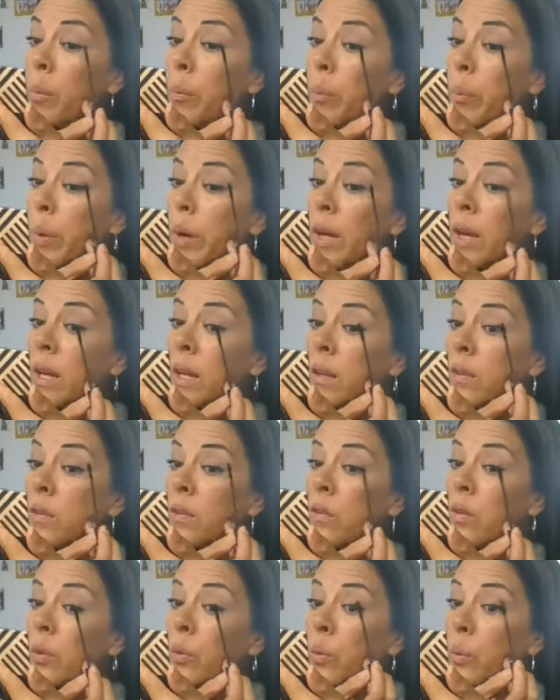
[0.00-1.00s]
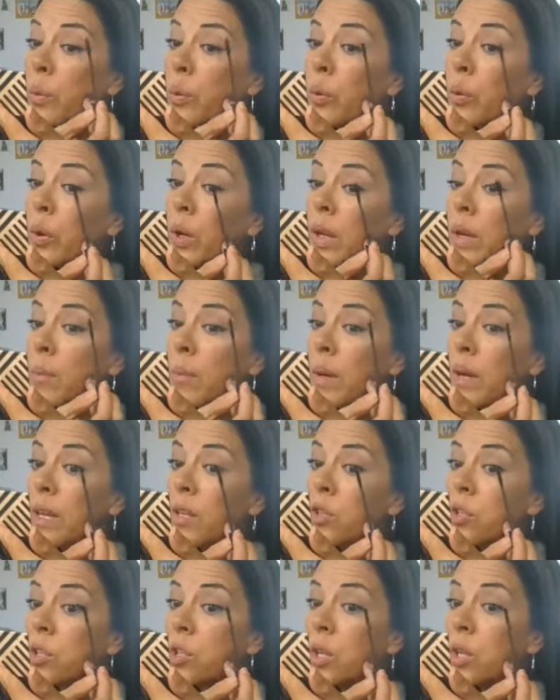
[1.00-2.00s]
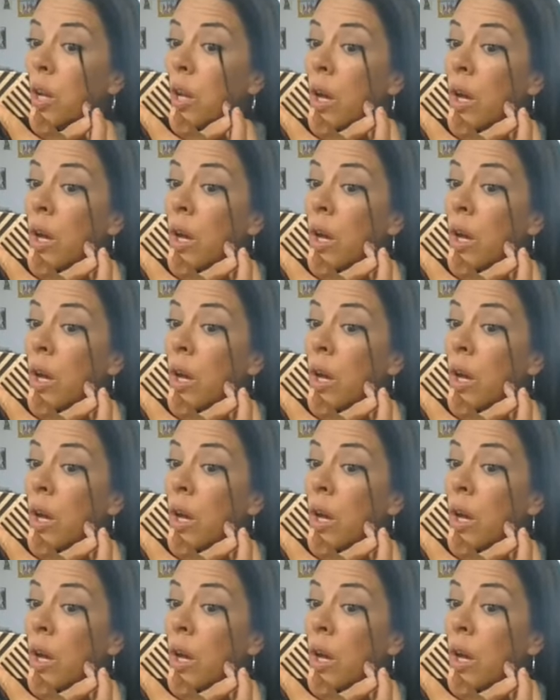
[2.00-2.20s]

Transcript: but pretty much